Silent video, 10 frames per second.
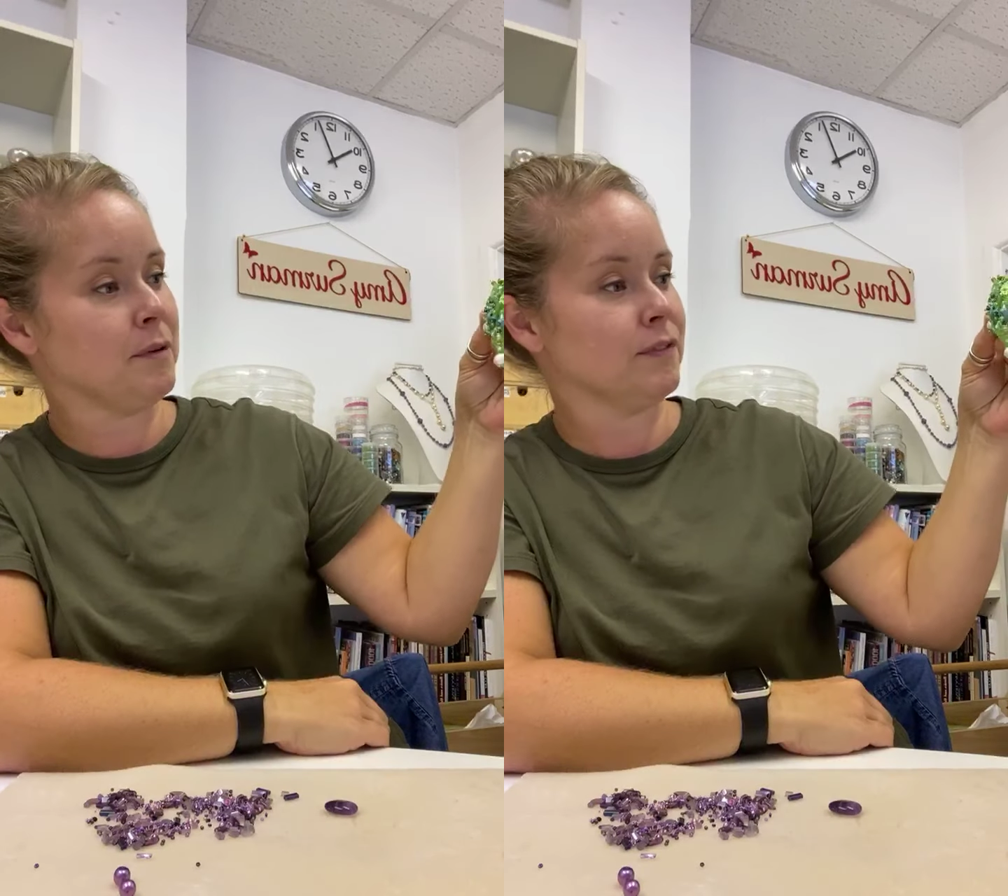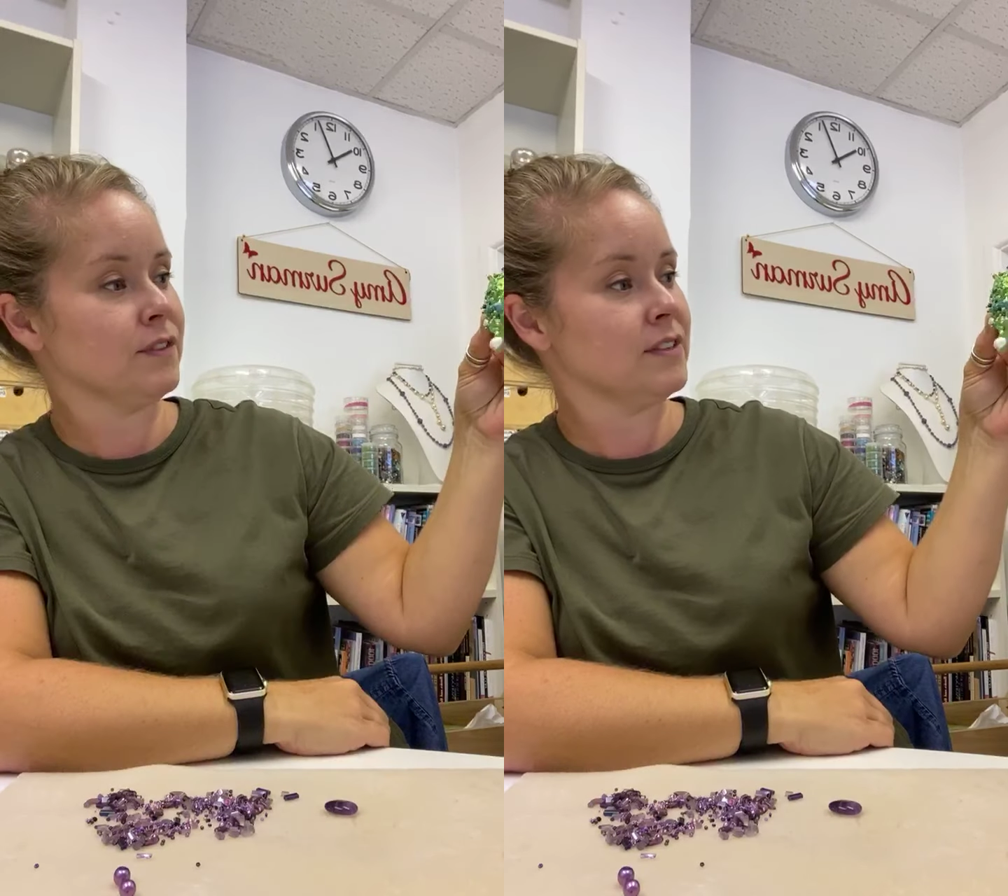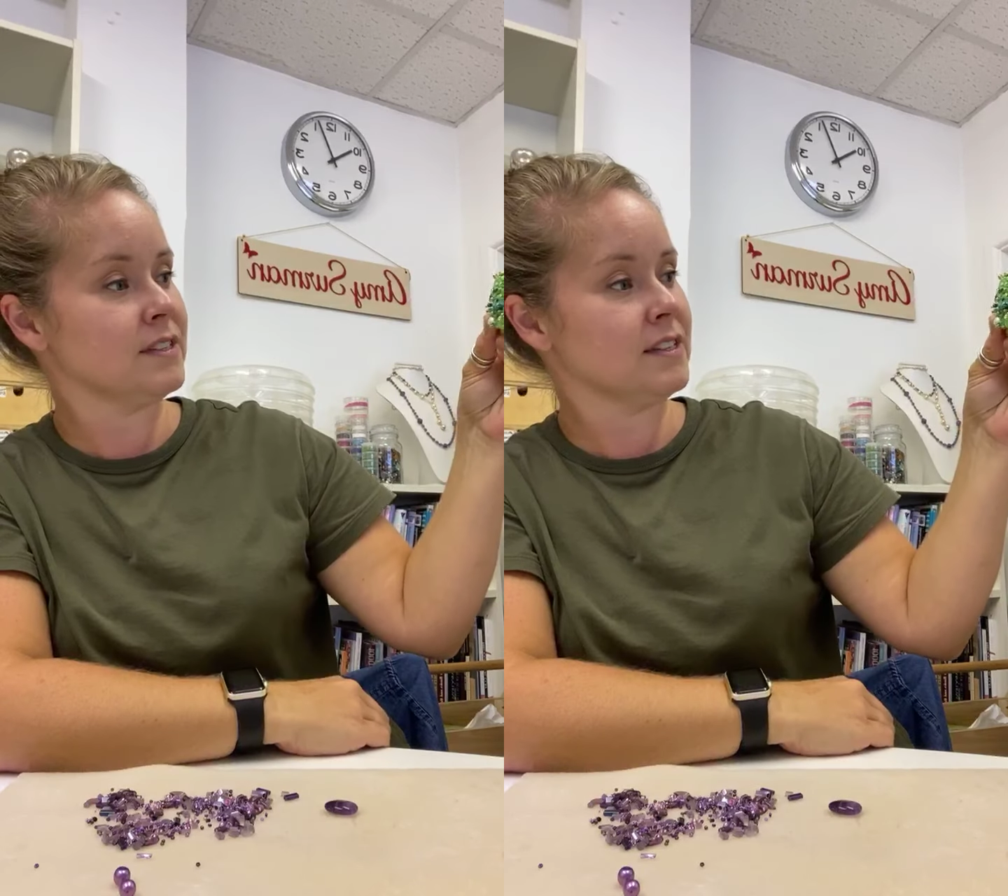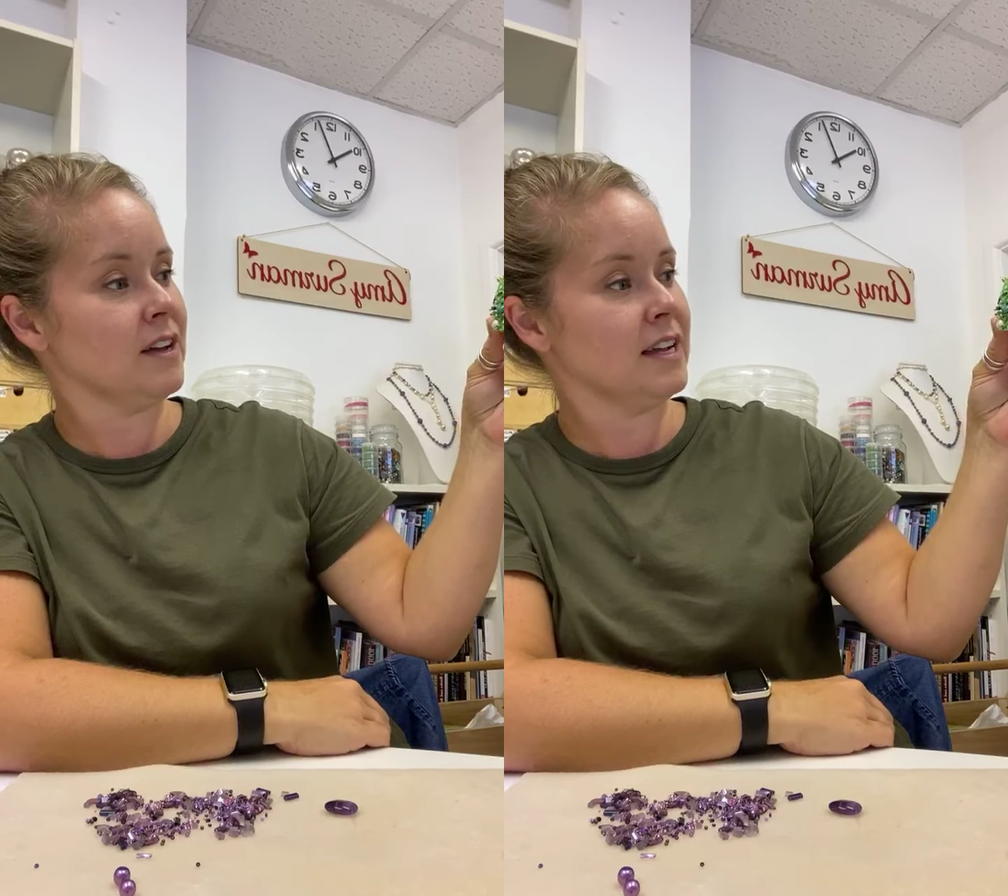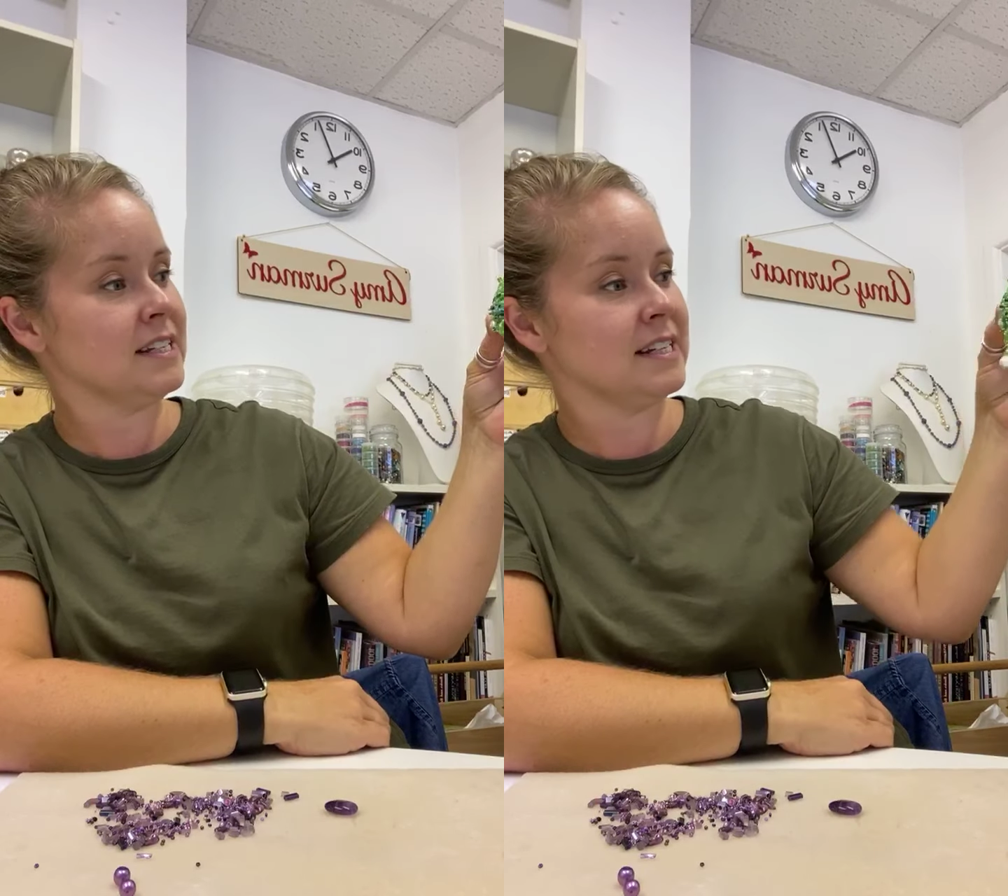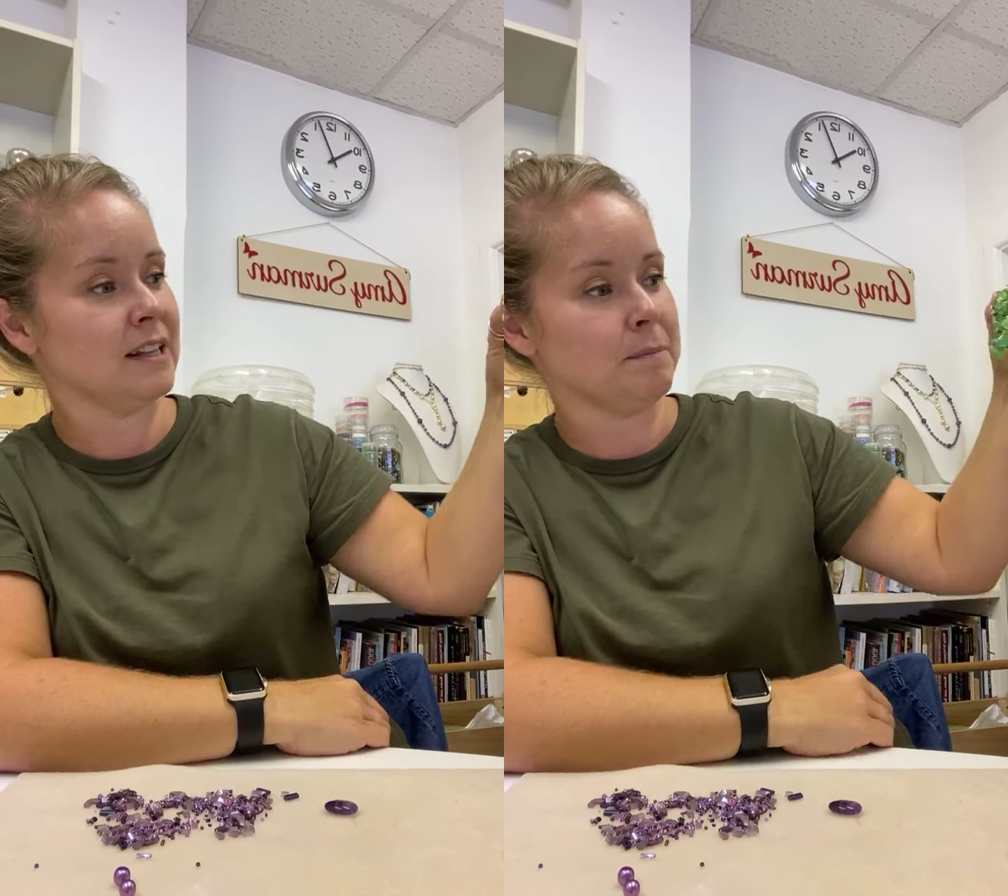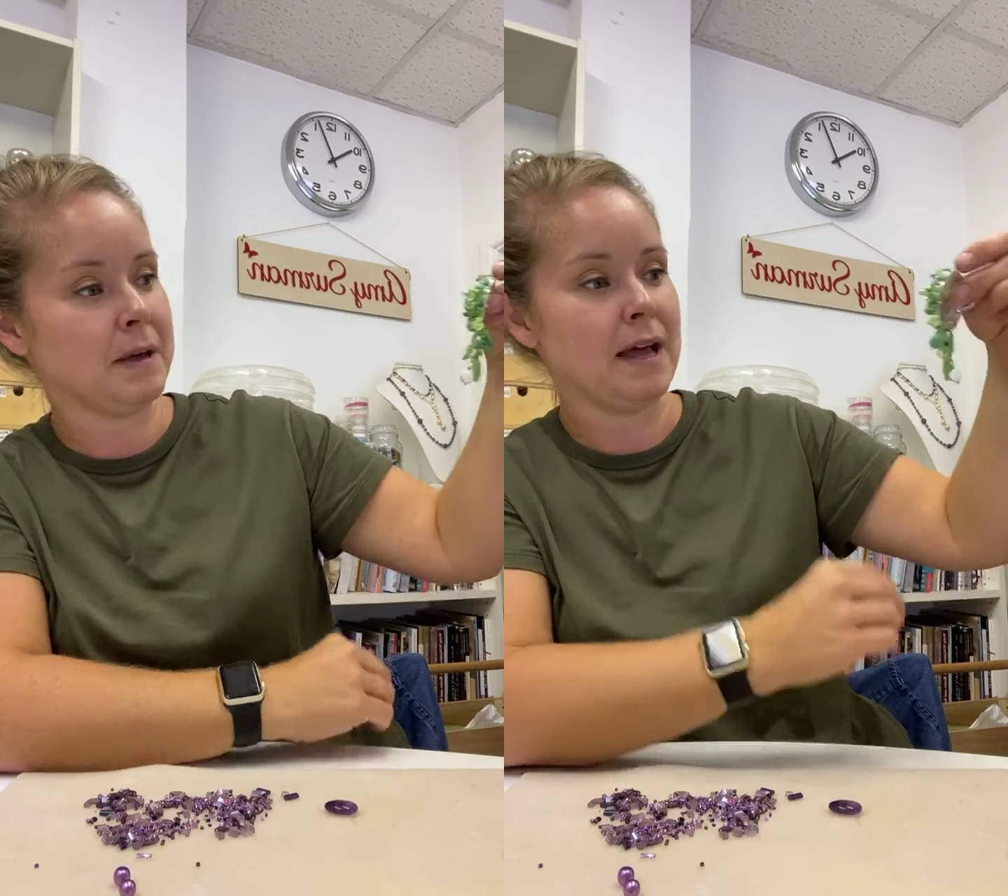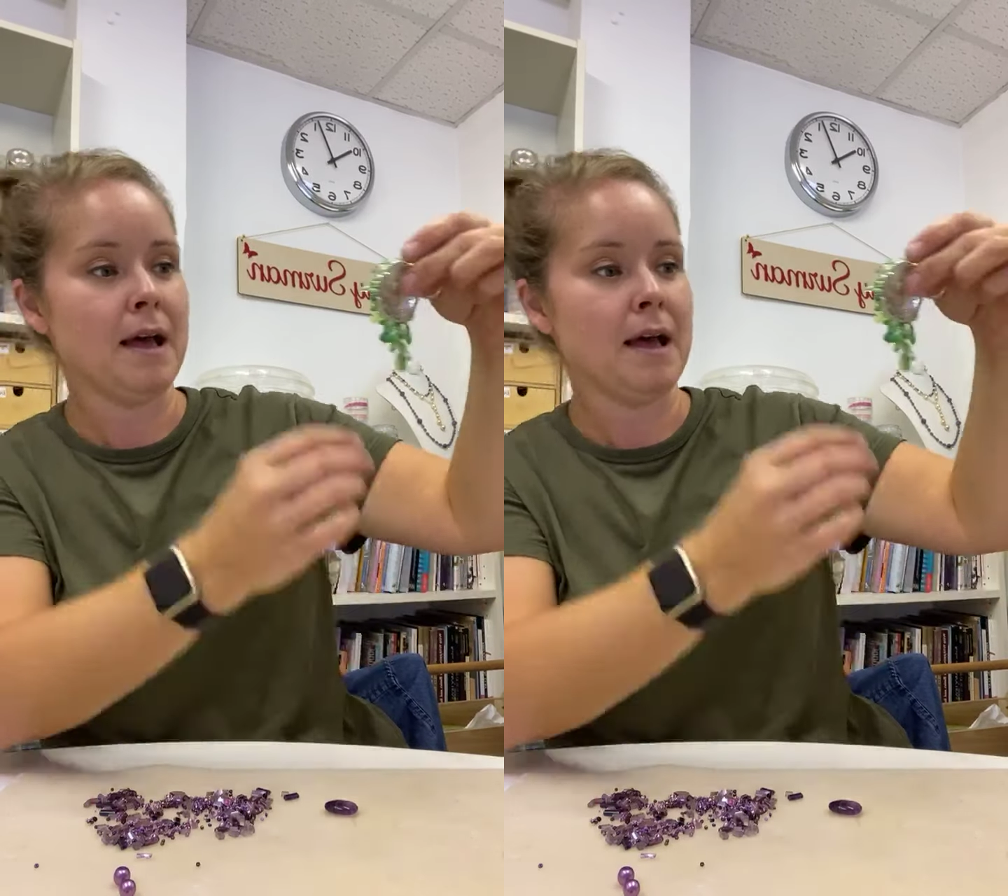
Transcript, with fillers: off to the side a little bit,